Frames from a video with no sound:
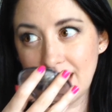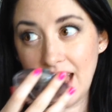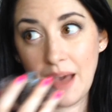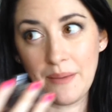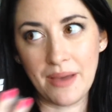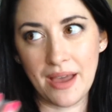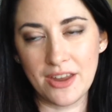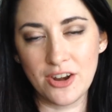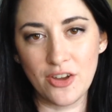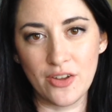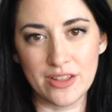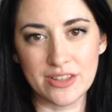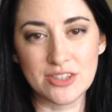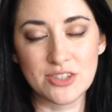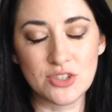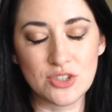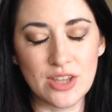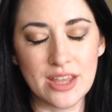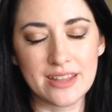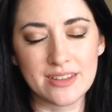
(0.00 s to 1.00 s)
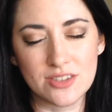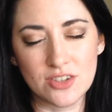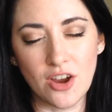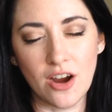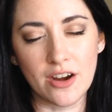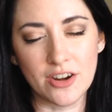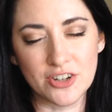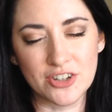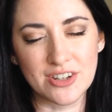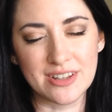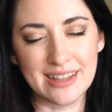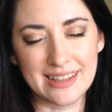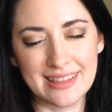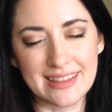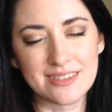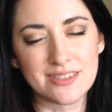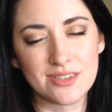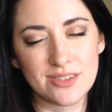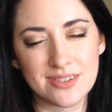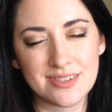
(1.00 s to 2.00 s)
I mean, I know it's harsh, like
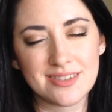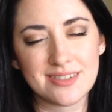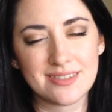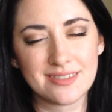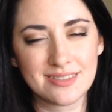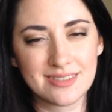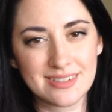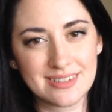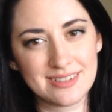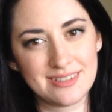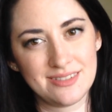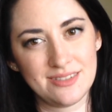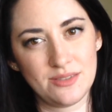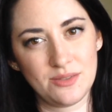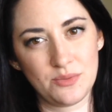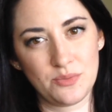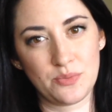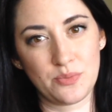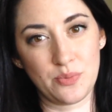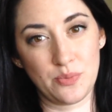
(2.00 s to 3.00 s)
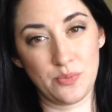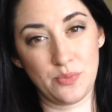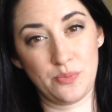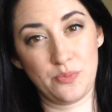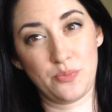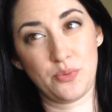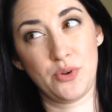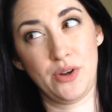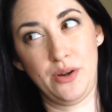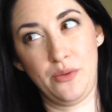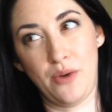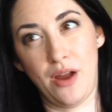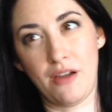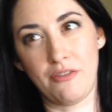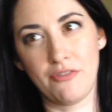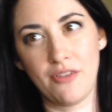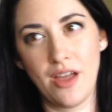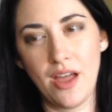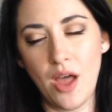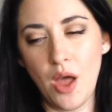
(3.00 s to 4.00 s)
it's pretty
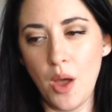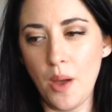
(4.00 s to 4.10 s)
rough,